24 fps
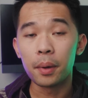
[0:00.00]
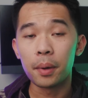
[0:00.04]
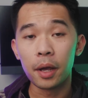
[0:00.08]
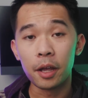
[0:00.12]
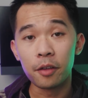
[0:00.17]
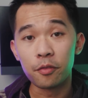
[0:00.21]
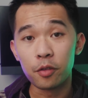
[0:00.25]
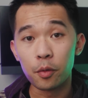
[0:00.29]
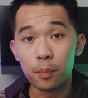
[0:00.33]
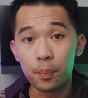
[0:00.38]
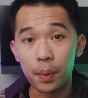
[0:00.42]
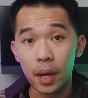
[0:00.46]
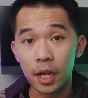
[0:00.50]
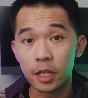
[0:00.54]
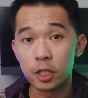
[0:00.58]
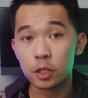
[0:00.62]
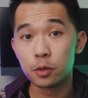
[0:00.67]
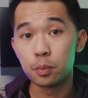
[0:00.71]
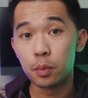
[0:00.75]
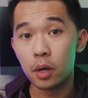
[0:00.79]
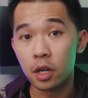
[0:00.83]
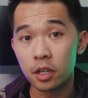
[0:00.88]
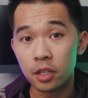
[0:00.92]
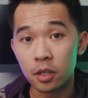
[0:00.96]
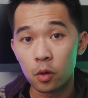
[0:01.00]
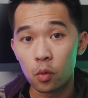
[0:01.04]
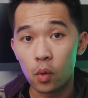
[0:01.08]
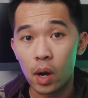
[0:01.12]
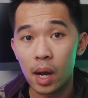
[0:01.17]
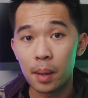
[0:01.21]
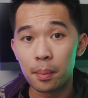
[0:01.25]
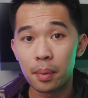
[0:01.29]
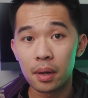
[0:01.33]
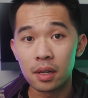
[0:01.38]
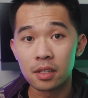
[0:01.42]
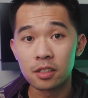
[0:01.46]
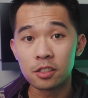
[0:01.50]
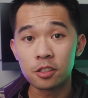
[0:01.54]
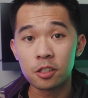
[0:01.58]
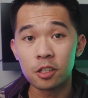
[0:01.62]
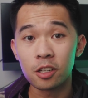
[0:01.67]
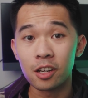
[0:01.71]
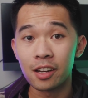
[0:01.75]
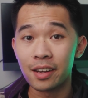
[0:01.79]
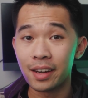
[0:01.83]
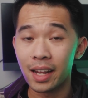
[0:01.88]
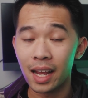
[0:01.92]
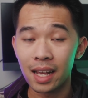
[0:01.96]
But if you benchmark the white balance to
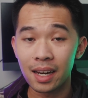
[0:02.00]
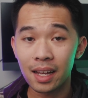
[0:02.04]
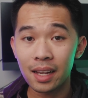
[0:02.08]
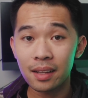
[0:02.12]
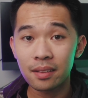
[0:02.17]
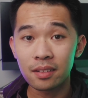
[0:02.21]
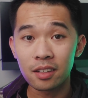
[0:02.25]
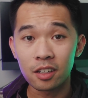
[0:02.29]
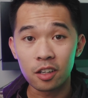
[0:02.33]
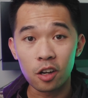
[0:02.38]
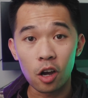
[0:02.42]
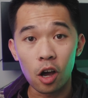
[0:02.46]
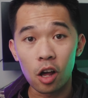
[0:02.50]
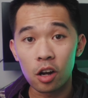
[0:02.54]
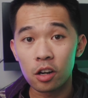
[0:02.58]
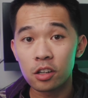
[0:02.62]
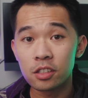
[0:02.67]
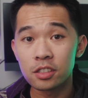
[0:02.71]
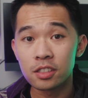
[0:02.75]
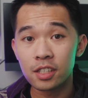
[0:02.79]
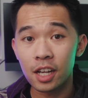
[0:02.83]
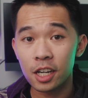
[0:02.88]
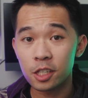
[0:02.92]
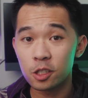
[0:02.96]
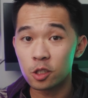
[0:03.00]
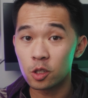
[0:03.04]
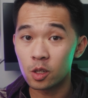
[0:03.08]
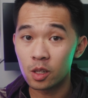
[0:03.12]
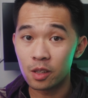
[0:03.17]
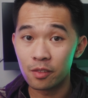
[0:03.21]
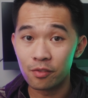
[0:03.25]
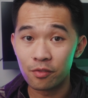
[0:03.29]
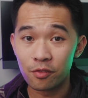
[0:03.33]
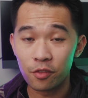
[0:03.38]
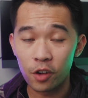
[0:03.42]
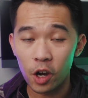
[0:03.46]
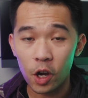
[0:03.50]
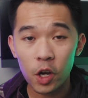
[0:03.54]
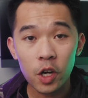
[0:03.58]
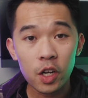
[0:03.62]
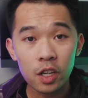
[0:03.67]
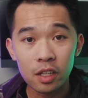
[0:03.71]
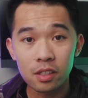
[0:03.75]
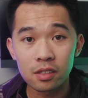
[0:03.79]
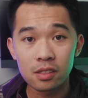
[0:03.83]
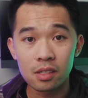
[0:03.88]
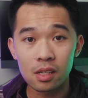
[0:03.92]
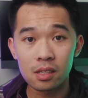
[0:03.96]
the Nanlite, the color is actually very
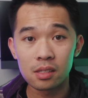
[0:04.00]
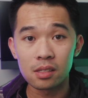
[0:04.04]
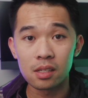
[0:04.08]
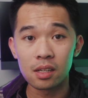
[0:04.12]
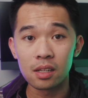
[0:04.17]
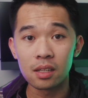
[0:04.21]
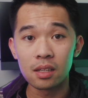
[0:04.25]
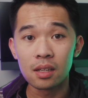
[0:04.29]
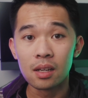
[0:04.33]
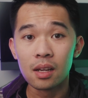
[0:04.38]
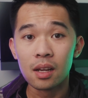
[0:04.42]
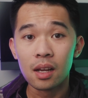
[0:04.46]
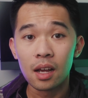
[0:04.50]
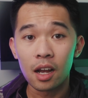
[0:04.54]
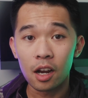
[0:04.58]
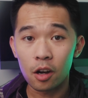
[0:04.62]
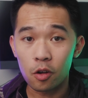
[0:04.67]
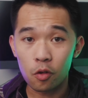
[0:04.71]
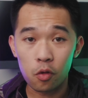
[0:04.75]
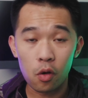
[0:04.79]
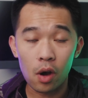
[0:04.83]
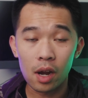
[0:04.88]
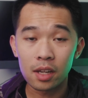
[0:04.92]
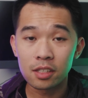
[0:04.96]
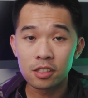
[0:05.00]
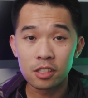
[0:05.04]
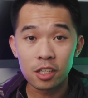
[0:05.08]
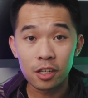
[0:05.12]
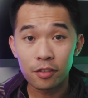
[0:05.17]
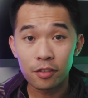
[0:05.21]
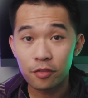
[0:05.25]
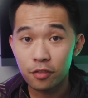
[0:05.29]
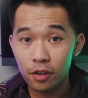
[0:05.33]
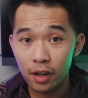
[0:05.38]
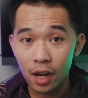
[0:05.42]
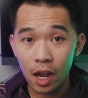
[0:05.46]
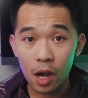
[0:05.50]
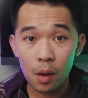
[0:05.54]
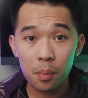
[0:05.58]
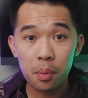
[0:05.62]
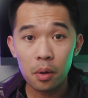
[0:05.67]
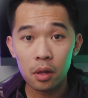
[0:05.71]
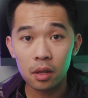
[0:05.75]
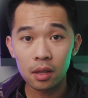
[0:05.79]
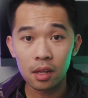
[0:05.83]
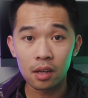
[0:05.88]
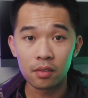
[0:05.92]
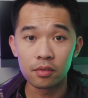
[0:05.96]
consistent across different
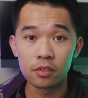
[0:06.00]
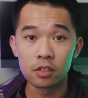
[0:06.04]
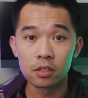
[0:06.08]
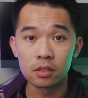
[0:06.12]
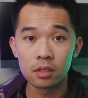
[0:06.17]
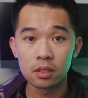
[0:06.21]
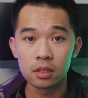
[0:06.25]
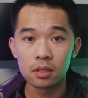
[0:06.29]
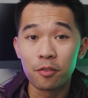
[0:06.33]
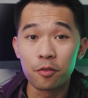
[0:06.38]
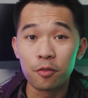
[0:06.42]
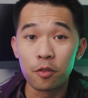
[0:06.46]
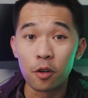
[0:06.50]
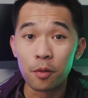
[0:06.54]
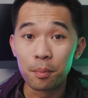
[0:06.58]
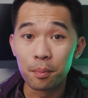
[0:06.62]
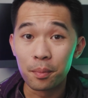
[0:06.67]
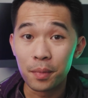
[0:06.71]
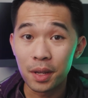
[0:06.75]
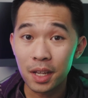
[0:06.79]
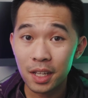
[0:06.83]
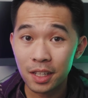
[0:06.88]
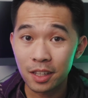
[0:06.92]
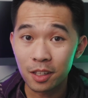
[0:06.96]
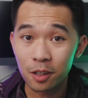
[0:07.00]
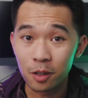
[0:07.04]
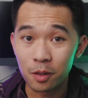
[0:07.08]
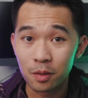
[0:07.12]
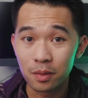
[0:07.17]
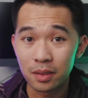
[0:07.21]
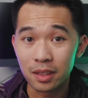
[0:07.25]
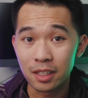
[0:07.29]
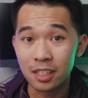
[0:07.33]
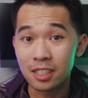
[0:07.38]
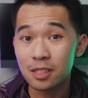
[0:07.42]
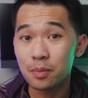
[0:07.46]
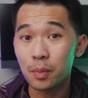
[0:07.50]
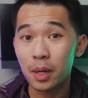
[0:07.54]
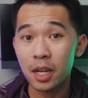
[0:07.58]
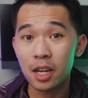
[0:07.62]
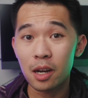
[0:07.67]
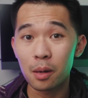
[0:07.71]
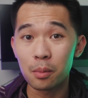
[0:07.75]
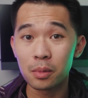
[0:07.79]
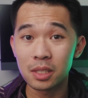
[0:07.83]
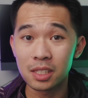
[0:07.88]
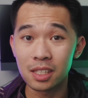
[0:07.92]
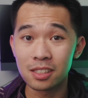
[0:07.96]
output levels. For me though, this might
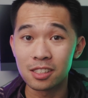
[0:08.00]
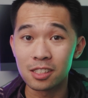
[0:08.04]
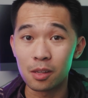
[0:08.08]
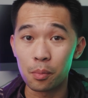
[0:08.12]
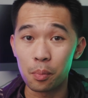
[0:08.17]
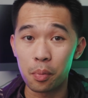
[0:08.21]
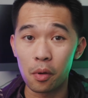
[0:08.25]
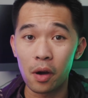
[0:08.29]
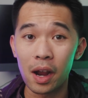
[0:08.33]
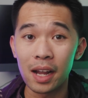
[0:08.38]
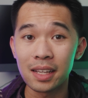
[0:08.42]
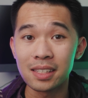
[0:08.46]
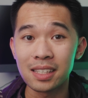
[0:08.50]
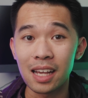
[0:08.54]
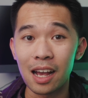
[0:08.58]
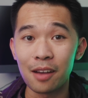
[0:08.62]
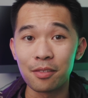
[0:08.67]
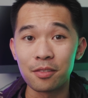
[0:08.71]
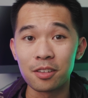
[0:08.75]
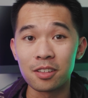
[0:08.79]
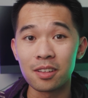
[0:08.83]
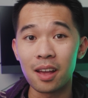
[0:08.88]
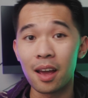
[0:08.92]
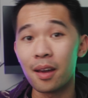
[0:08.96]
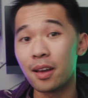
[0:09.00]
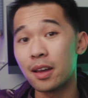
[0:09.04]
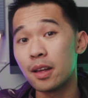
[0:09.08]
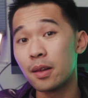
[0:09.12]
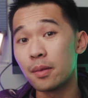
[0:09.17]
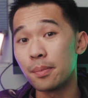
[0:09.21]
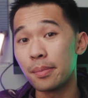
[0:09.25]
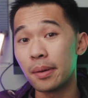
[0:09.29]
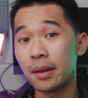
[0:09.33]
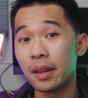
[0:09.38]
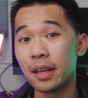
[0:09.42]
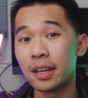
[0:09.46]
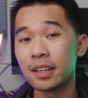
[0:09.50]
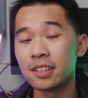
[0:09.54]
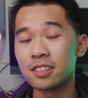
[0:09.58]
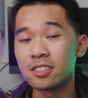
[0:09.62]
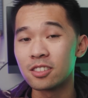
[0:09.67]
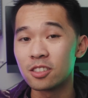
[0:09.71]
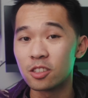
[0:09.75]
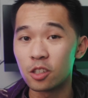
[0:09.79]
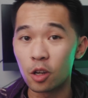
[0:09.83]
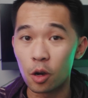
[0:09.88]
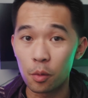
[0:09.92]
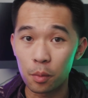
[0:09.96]
come as a surprise after I complained
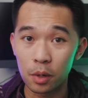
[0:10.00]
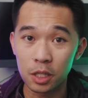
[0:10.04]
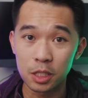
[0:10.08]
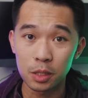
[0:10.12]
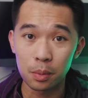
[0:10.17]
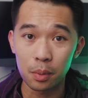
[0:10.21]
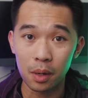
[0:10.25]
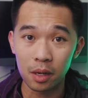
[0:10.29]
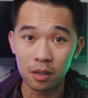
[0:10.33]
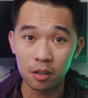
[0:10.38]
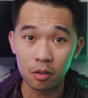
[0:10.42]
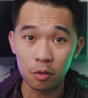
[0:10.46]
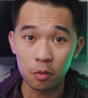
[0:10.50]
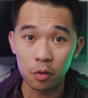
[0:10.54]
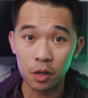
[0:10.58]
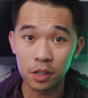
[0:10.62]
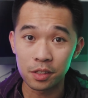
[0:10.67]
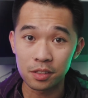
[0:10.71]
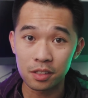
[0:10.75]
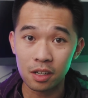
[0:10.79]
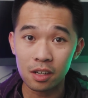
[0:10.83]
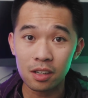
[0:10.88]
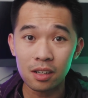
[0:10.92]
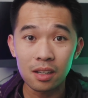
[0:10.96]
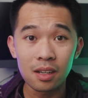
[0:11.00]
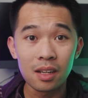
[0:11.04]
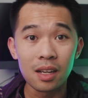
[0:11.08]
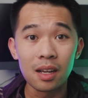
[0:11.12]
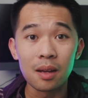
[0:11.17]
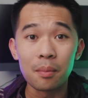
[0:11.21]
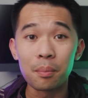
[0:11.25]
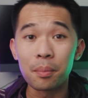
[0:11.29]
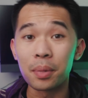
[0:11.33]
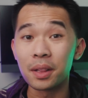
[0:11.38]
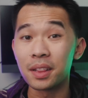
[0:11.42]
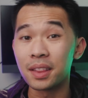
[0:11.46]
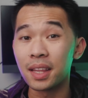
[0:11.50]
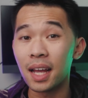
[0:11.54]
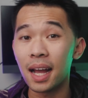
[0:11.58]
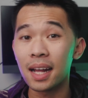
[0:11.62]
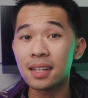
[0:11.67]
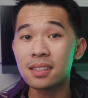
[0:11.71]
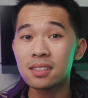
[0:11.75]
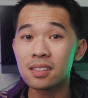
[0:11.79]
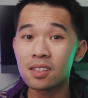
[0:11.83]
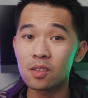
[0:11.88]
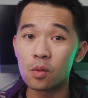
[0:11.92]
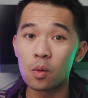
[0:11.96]
so much about the Quasar, but
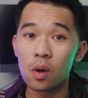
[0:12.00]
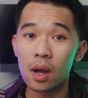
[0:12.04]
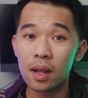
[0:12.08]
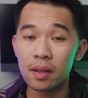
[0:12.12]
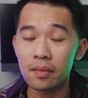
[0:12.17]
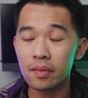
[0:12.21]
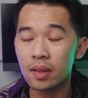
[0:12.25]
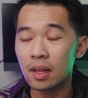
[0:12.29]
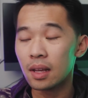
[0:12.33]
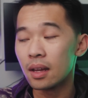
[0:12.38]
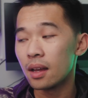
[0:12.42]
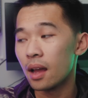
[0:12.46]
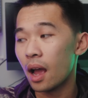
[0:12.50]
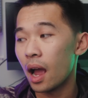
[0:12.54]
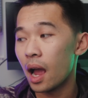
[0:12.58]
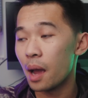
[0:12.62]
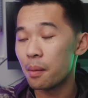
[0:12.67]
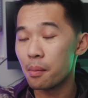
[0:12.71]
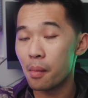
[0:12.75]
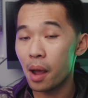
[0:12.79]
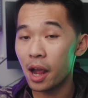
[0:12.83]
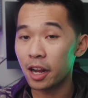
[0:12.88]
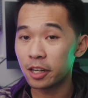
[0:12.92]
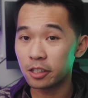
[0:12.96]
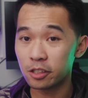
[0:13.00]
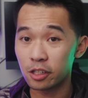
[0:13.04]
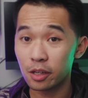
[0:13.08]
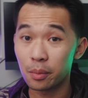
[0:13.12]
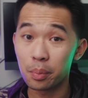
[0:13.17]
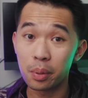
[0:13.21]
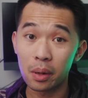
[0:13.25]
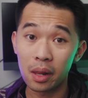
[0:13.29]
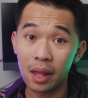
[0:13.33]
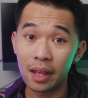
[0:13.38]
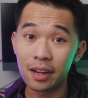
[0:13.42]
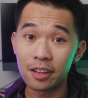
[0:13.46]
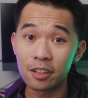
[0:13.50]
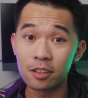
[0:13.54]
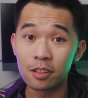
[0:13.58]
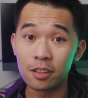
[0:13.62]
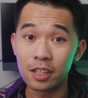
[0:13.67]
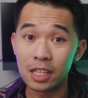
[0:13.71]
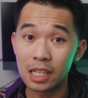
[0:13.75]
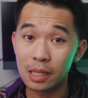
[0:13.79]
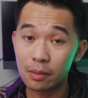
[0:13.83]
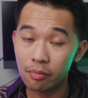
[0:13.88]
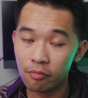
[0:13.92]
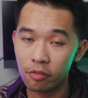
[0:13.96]
that's the one I'm actually planning to
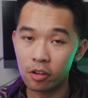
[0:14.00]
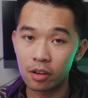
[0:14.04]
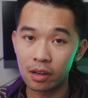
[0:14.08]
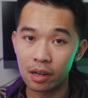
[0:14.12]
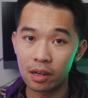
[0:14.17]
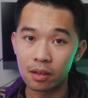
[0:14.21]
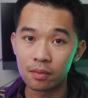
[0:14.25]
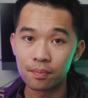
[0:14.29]
keep for now.